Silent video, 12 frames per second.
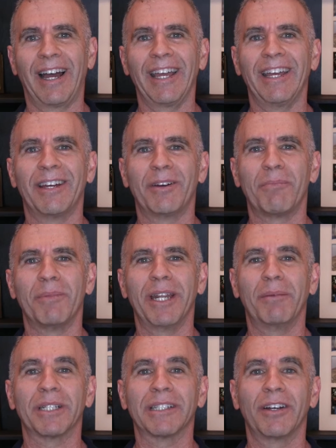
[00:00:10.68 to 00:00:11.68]
Hi, my
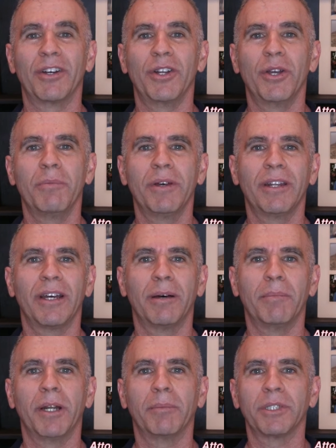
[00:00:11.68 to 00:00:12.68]
name is Larry Newman.
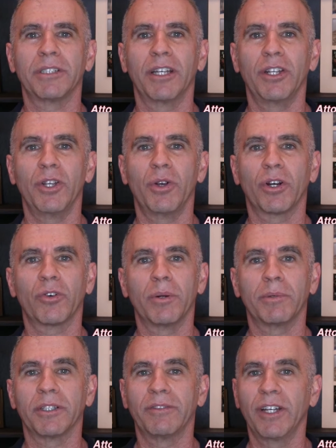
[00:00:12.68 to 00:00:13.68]
I'm an upstate New York
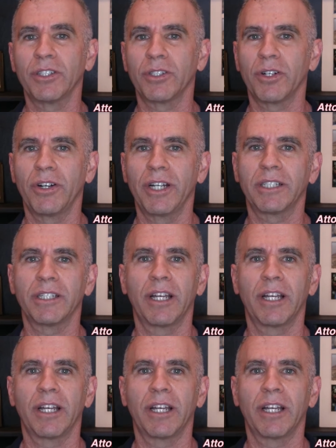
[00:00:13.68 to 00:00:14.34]
criminal defense attorney.